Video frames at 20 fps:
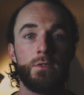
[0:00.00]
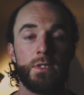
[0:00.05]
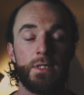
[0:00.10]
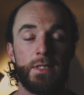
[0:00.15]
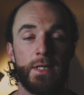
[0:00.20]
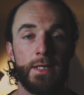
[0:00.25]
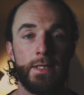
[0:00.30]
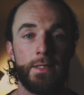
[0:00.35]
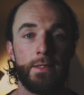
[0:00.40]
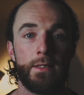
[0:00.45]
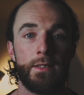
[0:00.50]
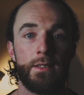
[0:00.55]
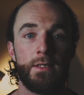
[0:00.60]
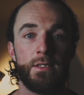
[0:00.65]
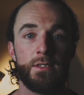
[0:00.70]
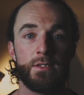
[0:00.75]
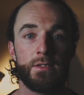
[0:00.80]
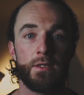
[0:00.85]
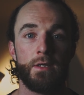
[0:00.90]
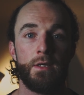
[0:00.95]
today that
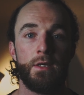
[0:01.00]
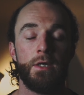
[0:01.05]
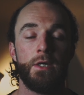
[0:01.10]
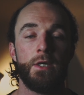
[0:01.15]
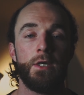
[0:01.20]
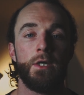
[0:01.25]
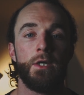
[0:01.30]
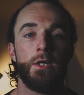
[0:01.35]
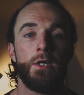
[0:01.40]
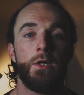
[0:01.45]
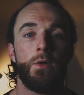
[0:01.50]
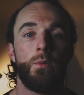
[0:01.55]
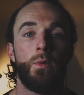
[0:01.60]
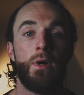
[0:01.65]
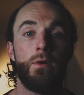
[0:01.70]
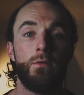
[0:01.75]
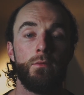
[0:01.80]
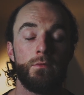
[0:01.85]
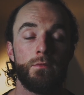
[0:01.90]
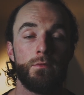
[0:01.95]
is,
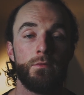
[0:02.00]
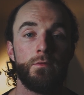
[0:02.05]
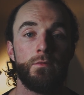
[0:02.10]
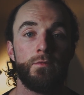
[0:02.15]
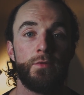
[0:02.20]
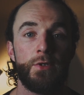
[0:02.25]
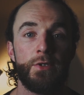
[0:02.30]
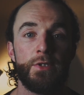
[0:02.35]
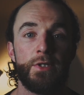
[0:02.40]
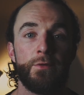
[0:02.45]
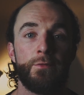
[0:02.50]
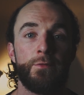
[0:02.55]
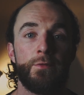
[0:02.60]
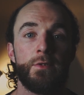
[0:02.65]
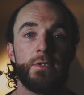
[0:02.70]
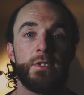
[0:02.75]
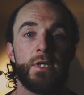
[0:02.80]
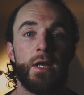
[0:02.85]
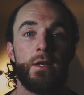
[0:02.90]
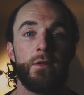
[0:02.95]
well, very
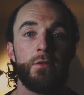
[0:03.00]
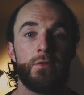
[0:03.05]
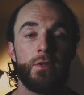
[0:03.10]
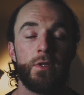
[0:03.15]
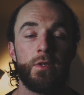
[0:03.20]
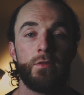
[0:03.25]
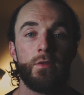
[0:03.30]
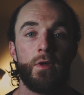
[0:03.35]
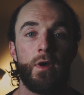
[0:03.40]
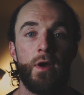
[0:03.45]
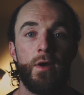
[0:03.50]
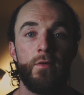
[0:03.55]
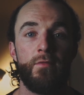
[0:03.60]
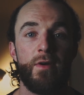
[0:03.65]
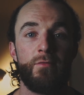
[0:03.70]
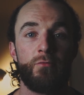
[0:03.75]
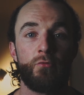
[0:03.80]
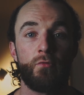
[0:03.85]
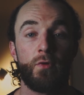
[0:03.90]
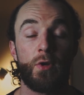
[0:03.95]
different to anything that I've
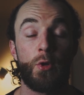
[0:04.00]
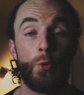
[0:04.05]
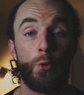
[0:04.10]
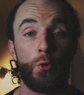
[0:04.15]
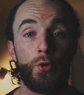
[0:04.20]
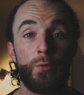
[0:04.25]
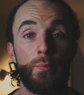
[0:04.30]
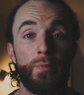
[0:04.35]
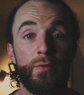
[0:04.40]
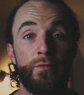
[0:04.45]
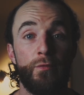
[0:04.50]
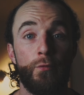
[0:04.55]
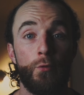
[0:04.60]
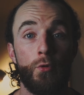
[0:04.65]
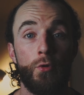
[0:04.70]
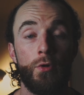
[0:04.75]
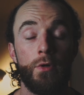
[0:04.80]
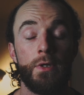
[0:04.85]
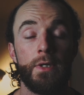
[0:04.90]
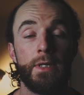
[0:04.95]
ever recorded
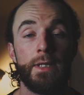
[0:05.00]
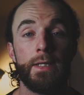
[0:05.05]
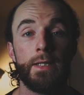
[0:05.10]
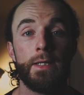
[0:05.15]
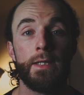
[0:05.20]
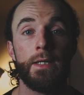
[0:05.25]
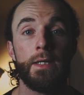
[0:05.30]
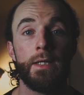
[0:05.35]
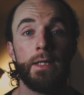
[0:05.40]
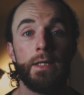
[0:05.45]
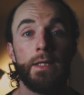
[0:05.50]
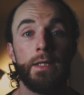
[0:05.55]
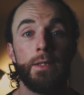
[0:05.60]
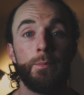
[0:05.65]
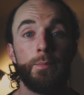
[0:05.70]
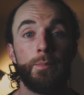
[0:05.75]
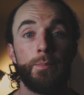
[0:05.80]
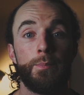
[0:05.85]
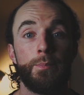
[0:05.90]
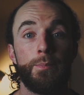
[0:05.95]
before. I
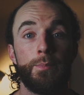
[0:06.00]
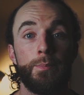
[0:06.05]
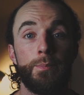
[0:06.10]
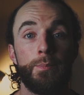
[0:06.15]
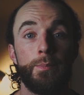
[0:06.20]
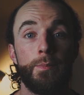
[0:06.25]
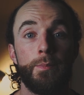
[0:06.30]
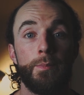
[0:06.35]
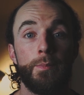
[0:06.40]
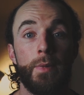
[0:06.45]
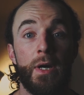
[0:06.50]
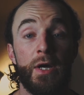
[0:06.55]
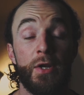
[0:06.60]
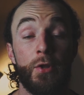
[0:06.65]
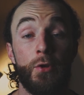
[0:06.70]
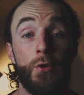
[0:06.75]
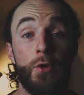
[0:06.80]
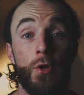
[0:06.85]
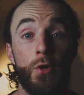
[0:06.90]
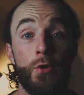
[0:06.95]

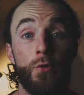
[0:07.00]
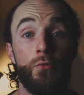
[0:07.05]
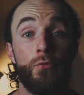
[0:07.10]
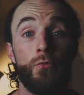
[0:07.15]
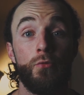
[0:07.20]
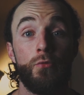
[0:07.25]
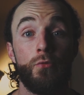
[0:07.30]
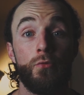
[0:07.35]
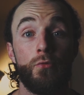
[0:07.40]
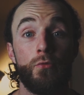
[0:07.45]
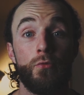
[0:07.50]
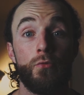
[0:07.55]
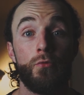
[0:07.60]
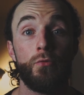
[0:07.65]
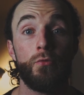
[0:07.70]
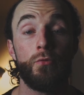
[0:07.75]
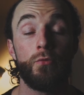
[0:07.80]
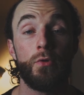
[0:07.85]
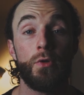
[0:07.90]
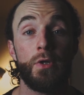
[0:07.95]
don't know
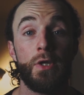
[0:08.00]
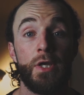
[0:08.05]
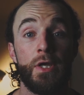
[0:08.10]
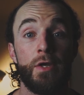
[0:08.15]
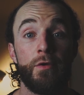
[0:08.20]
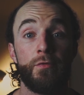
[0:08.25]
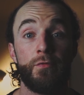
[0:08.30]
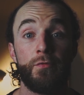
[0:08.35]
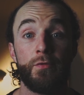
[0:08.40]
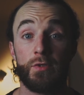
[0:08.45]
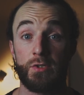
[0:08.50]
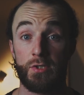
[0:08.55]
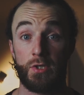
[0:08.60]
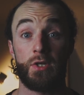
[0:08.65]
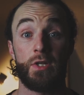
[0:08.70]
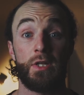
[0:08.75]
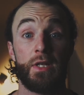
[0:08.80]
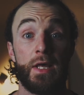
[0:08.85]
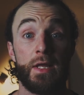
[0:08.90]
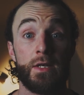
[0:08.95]
if it's
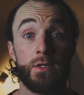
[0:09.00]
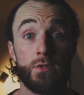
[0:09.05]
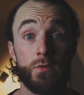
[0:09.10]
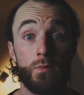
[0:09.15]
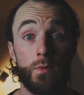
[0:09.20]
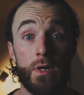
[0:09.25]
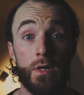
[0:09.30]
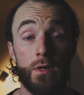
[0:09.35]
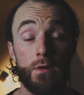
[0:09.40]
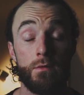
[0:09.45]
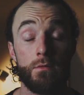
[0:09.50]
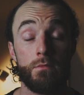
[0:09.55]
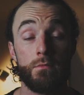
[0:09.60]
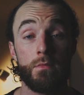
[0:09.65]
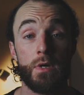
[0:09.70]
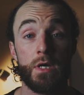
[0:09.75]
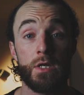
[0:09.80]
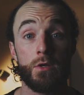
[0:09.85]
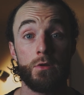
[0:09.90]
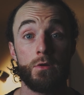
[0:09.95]
going to land well.
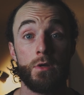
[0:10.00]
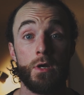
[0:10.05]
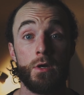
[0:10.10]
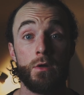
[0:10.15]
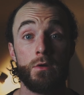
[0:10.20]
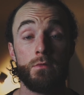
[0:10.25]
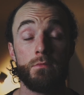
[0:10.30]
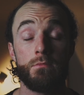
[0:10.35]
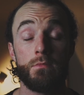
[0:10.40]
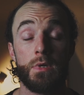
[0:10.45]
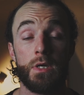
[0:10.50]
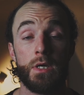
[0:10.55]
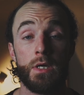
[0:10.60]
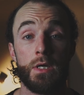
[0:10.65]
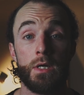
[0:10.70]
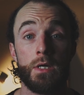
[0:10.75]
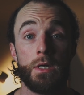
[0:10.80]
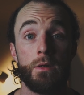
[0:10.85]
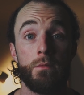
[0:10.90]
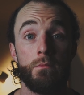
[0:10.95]
I don't know
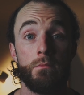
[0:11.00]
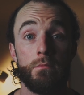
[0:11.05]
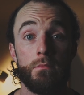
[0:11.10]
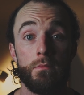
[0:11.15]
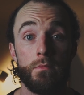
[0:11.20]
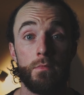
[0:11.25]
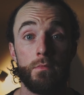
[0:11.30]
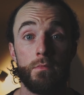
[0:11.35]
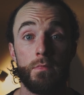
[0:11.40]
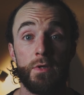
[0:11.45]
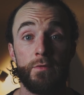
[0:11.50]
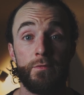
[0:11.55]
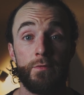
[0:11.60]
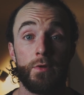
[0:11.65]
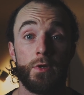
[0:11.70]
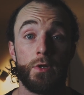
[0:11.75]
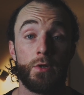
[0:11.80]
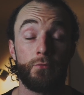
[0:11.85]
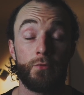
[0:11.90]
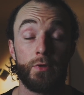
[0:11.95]
if
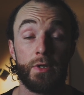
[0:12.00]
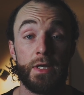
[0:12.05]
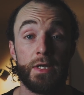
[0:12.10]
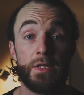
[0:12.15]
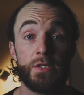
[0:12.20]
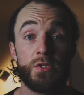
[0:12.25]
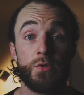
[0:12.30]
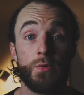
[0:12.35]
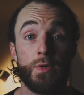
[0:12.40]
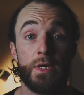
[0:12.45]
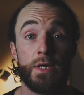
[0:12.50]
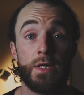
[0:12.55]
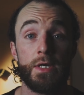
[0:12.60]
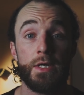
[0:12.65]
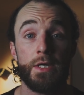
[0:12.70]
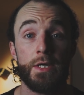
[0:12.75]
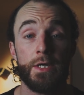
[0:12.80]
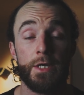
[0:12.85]
you're going to relate to it.